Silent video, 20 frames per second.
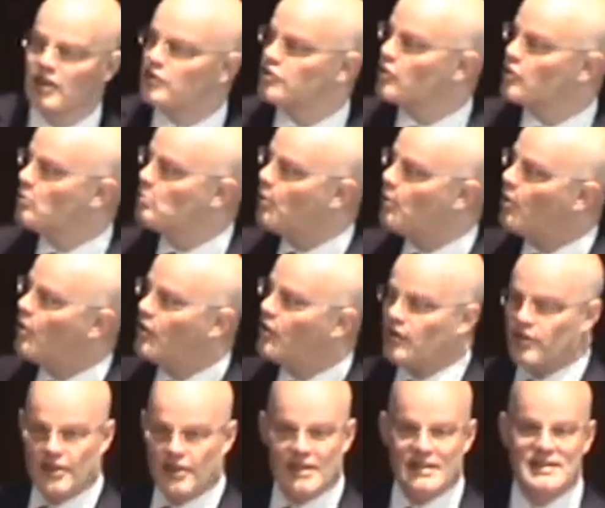So
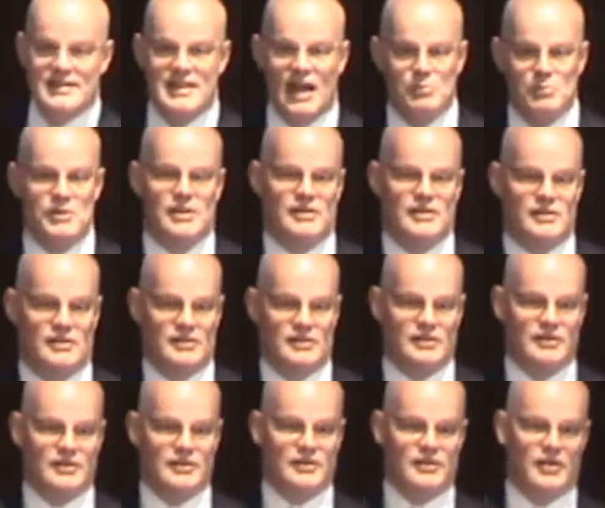more than double
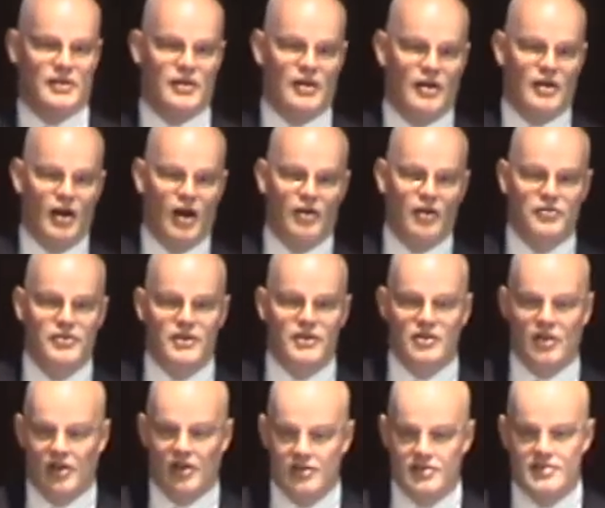of the
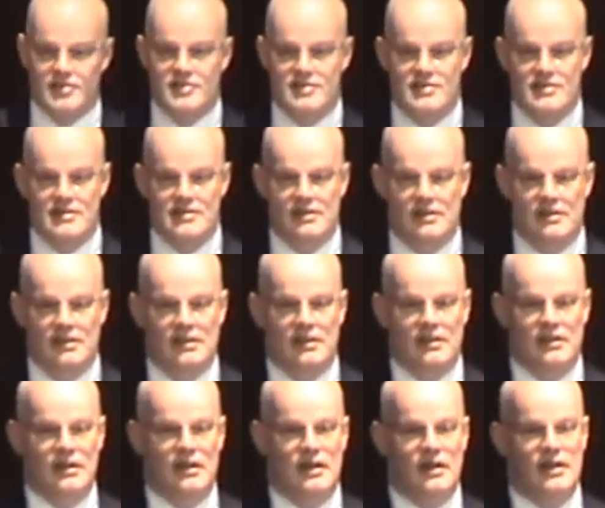costs
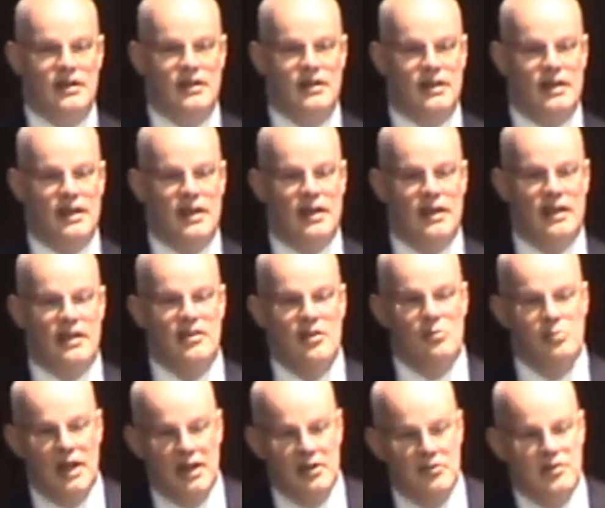in
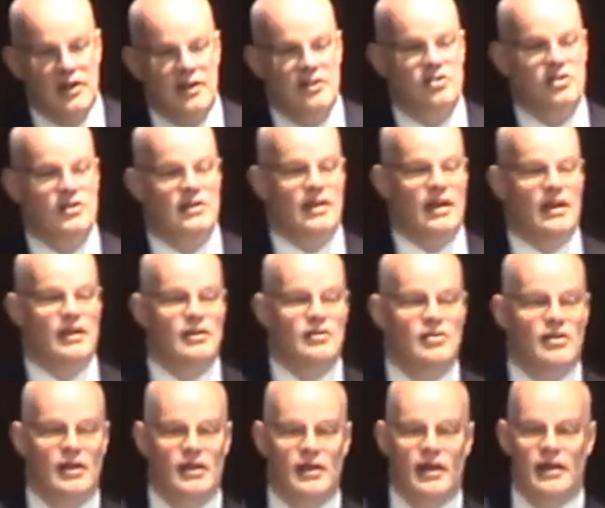the manufacturing
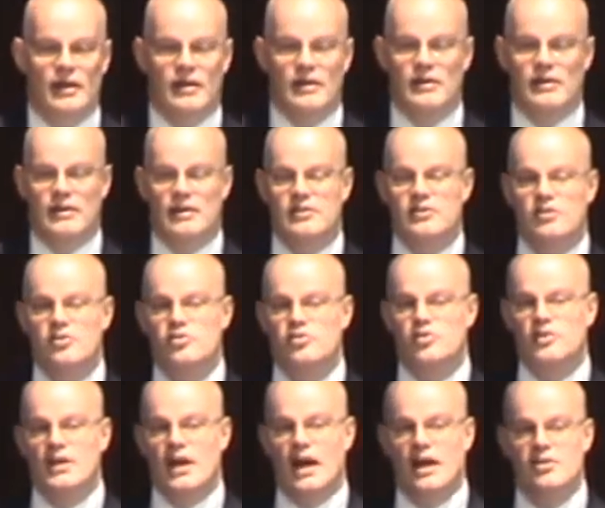
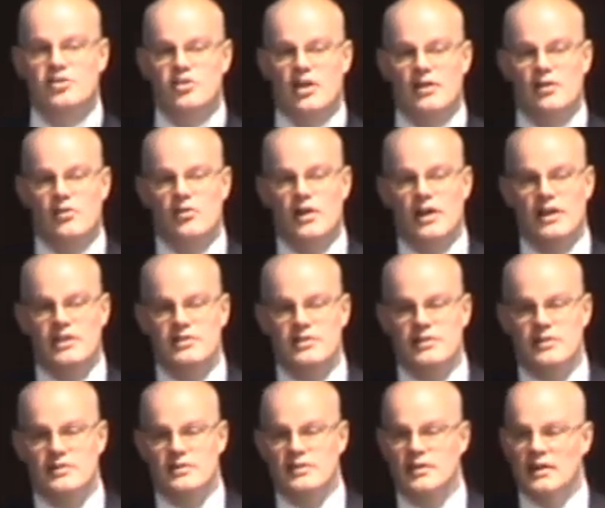industry are
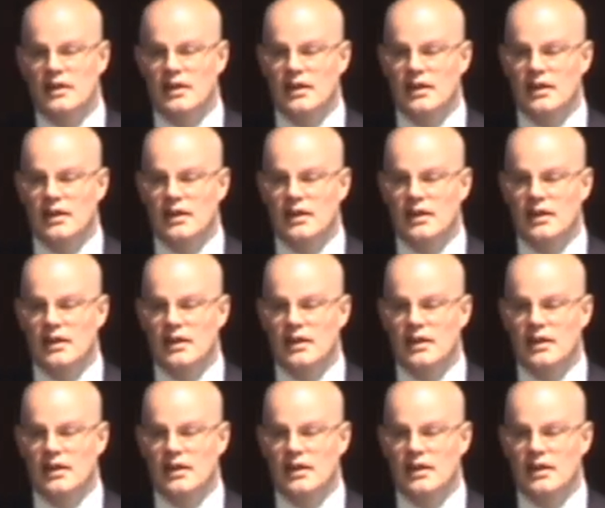generated